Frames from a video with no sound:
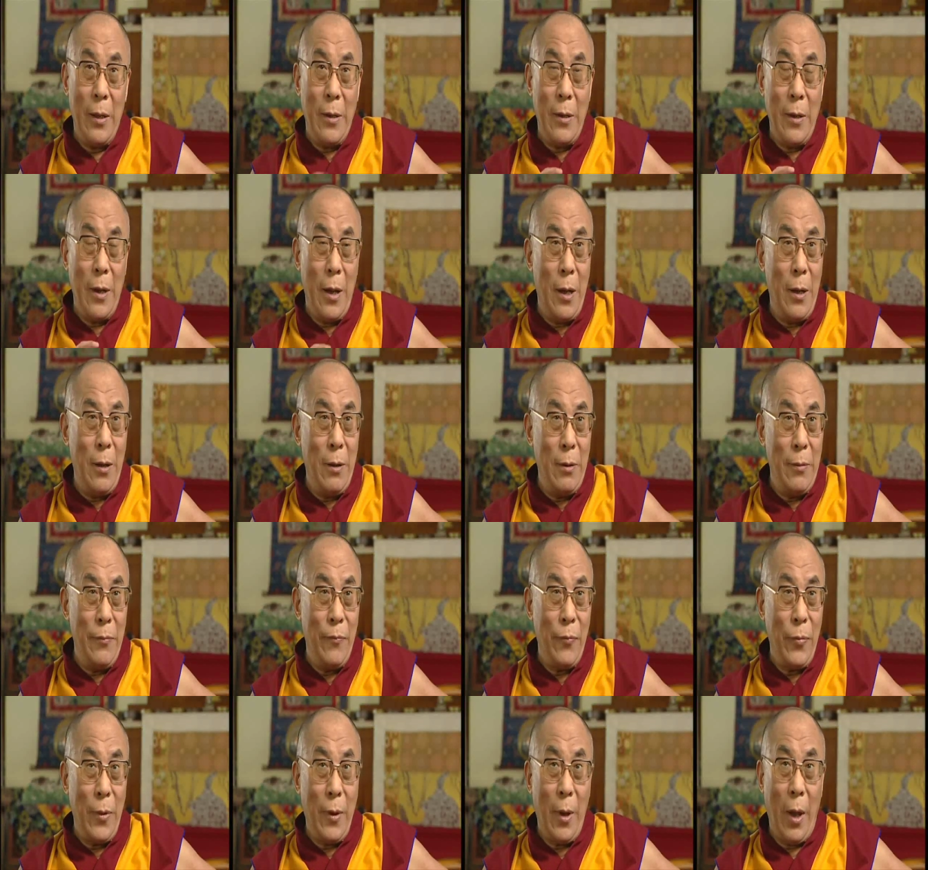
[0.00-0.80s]

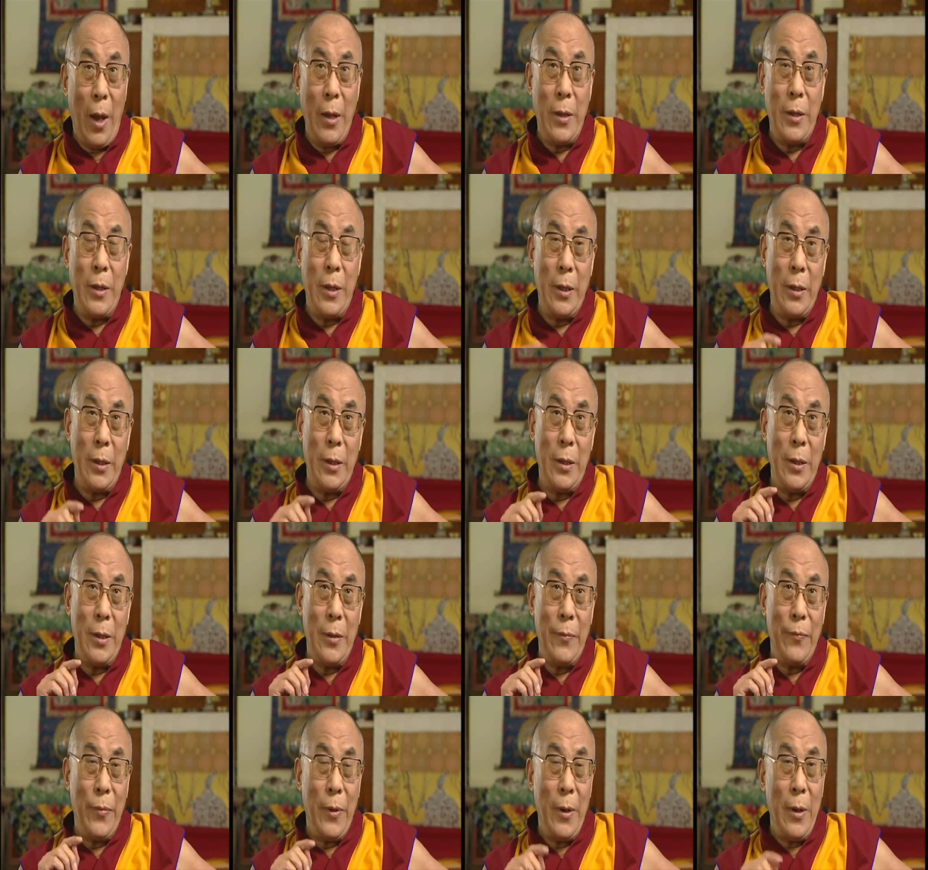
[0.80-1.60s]
now, I think
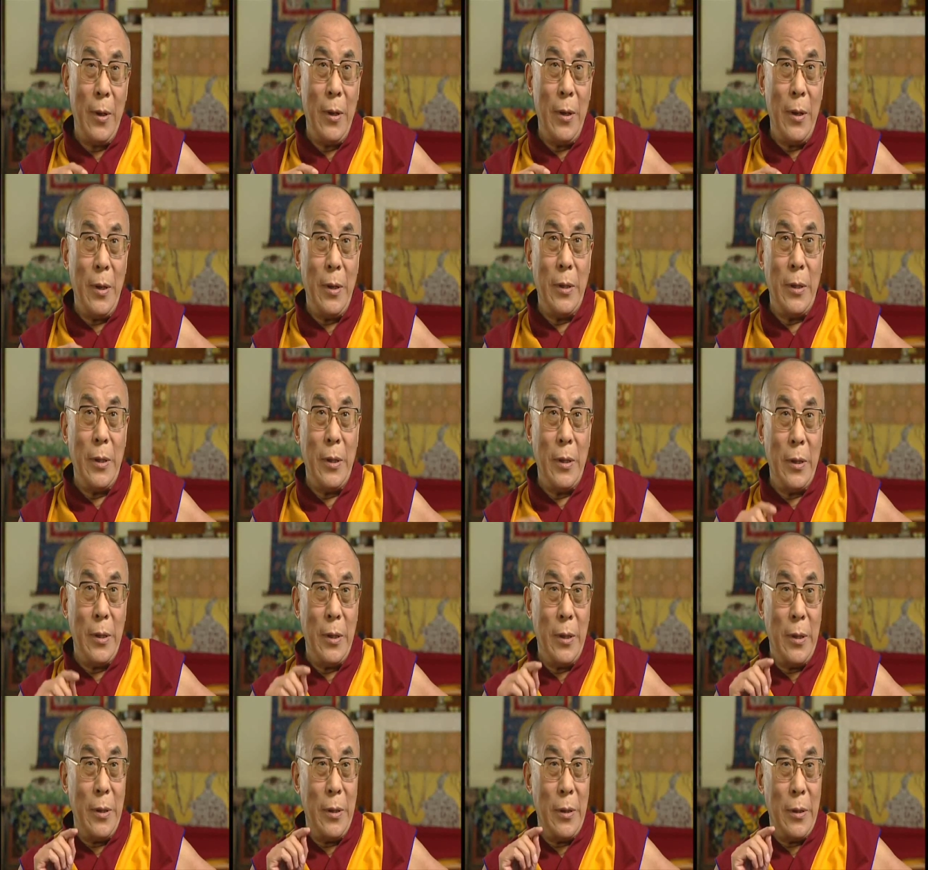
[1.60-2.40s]
the
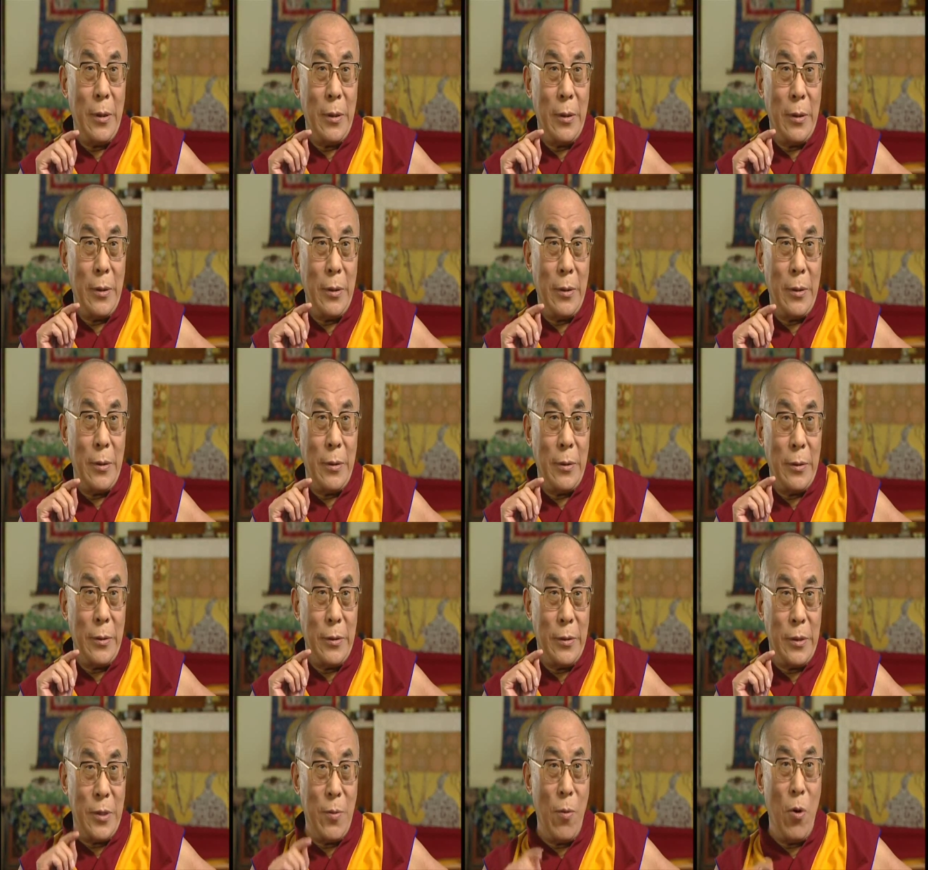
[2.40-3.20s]
uh,
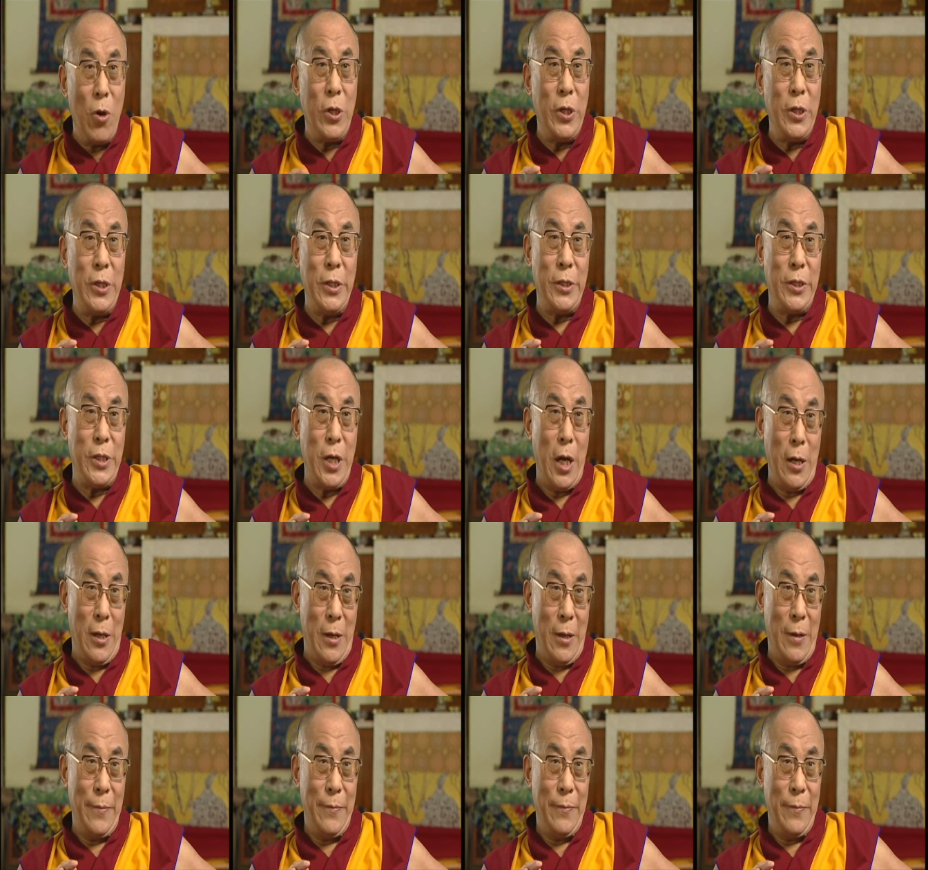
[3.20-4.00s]
democratic
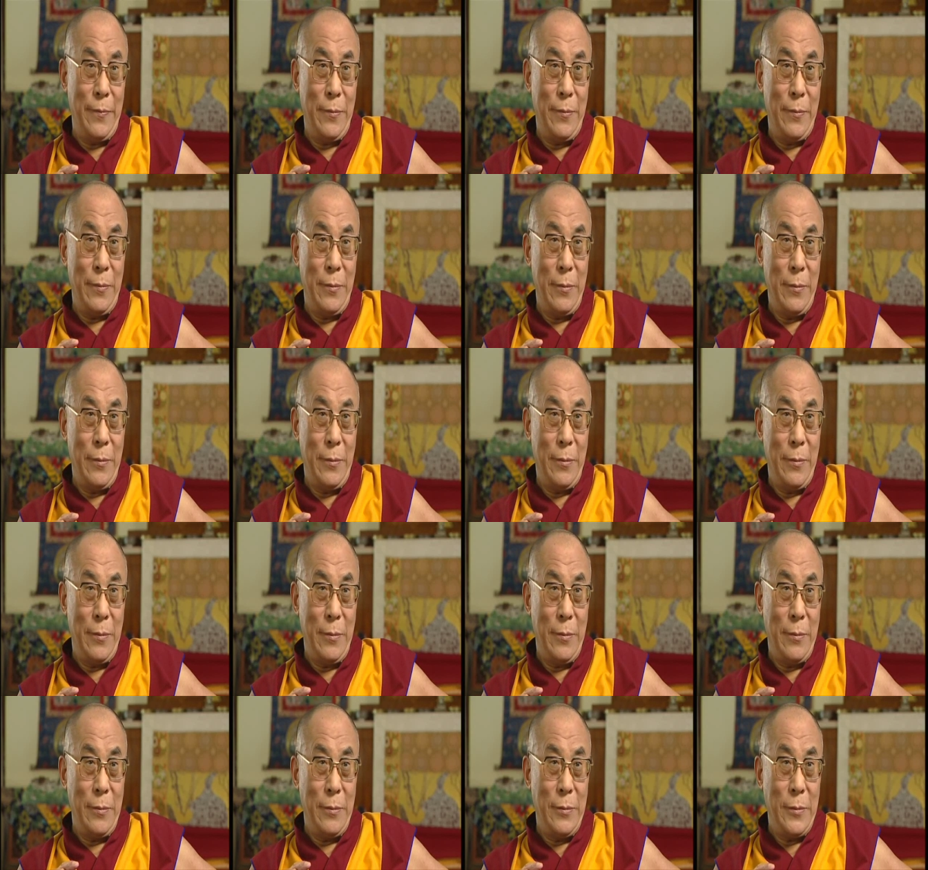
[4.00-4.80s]
China,
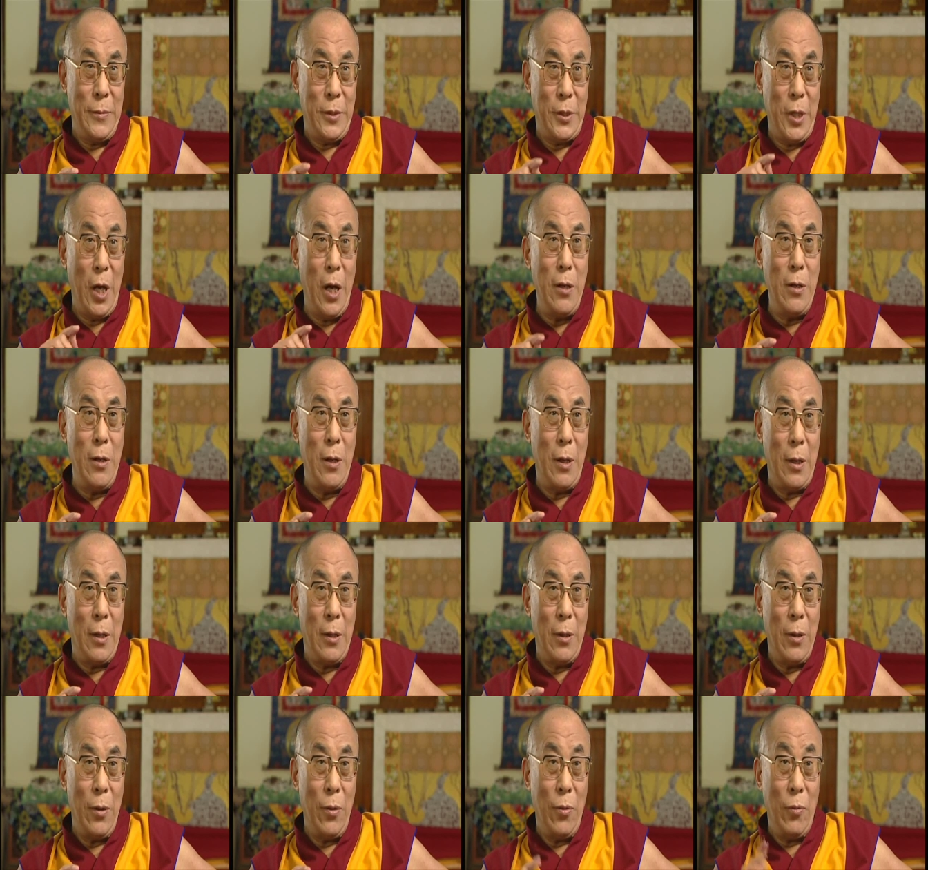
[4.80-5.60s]
China
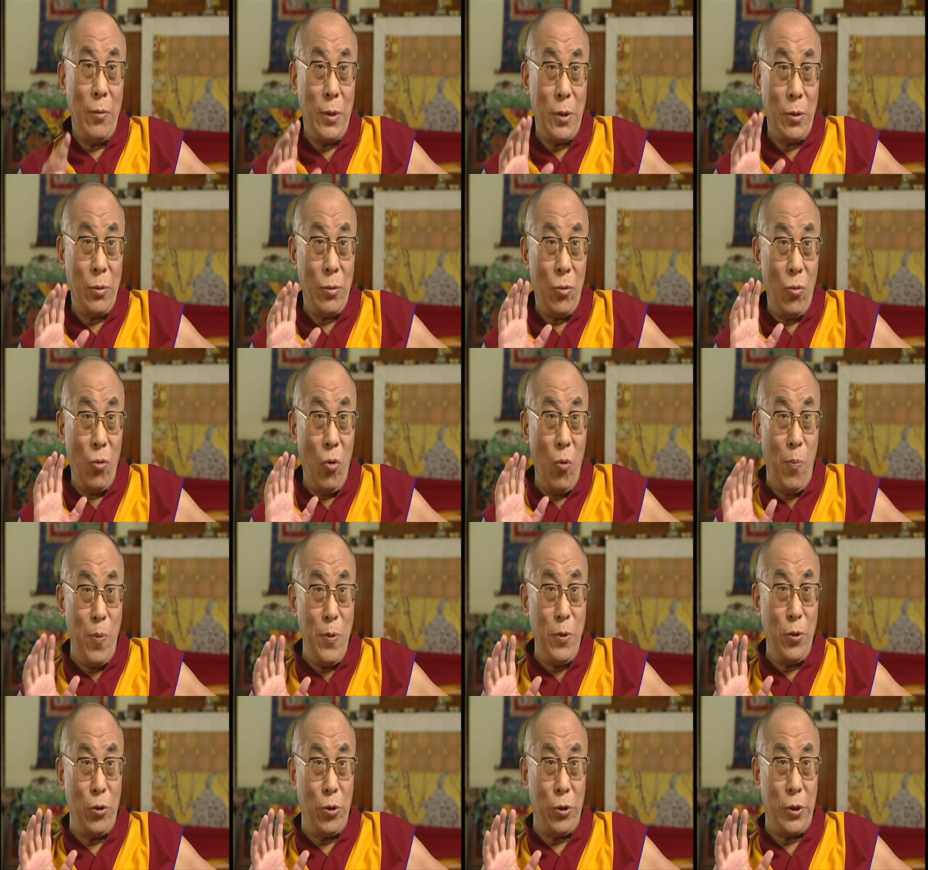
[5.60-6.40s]
with
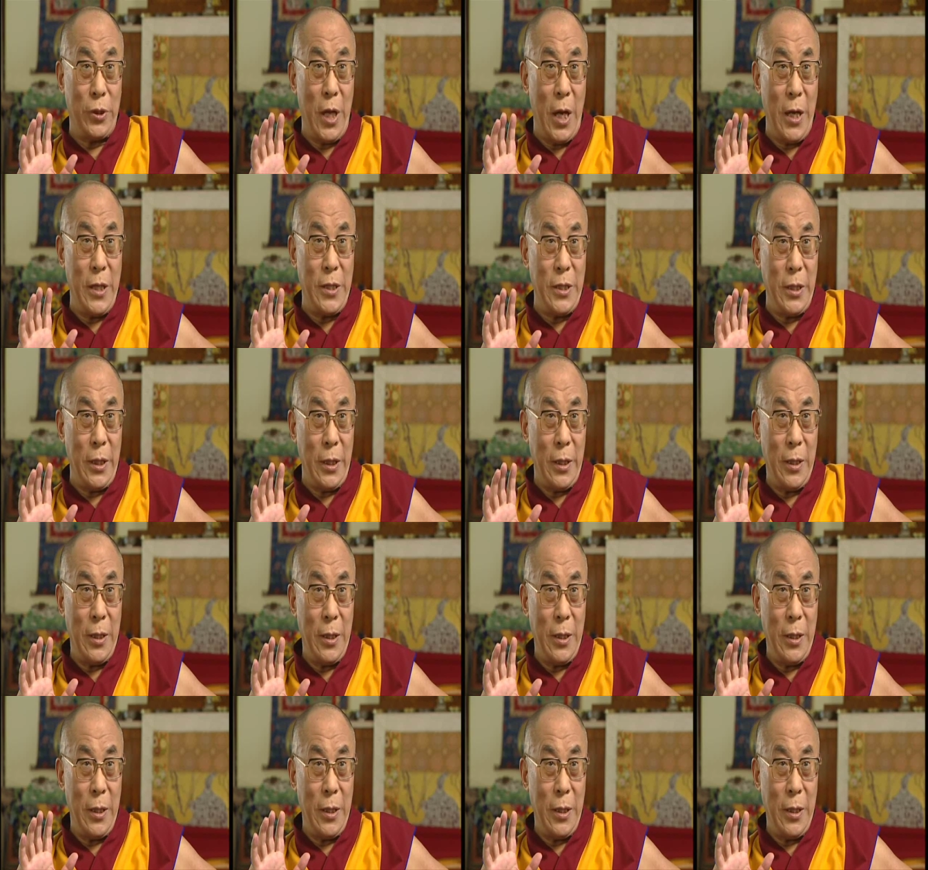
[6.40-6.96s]
open society,